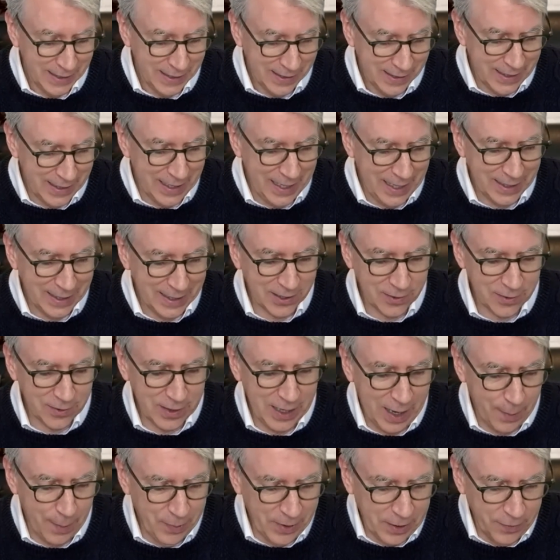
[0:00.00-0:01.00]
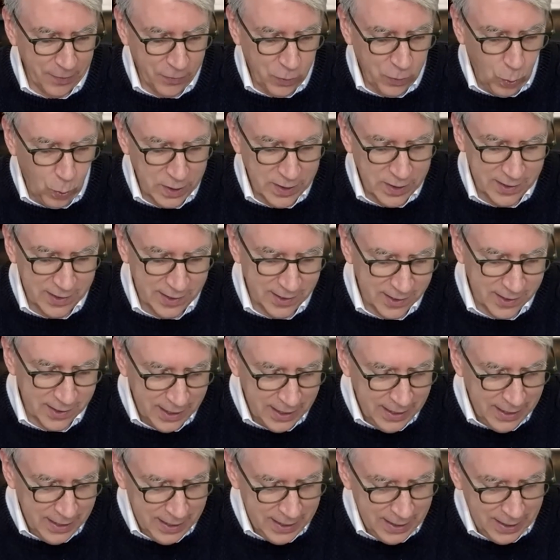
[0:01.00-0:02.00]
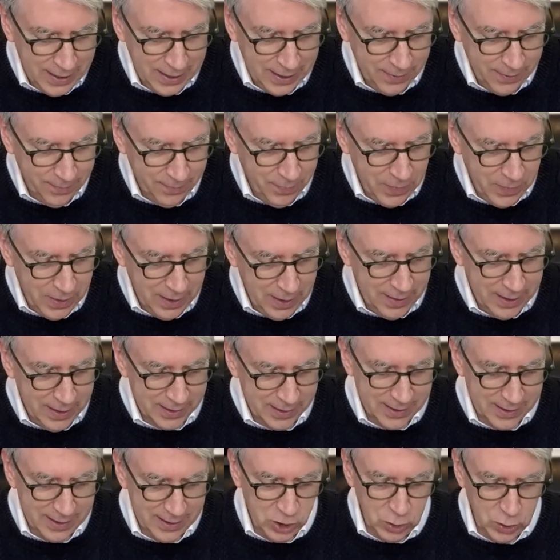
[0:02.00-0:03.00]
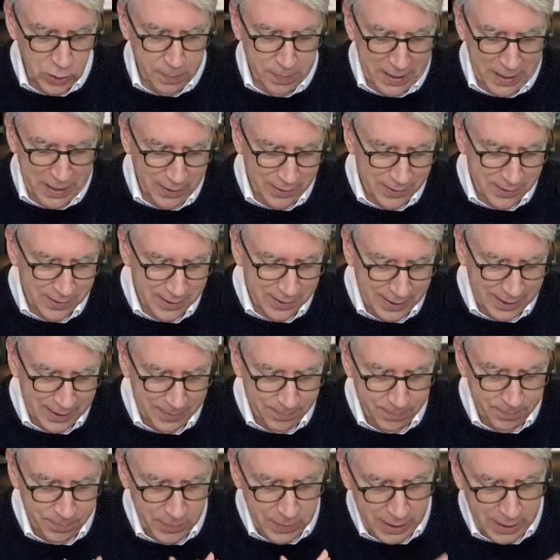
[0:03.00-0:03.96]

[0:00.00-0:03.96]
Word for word: today's topic, of course, is um, this issue about uh,